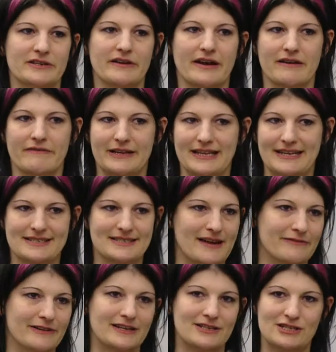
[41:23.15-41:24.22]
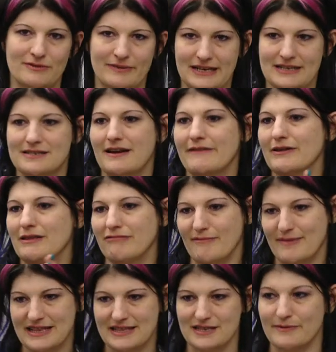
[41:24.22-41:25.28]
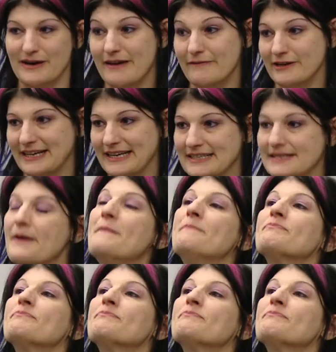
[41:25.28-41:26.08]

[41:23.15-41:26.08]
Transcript: You're going to release every two weeks or every three months or whatever it is.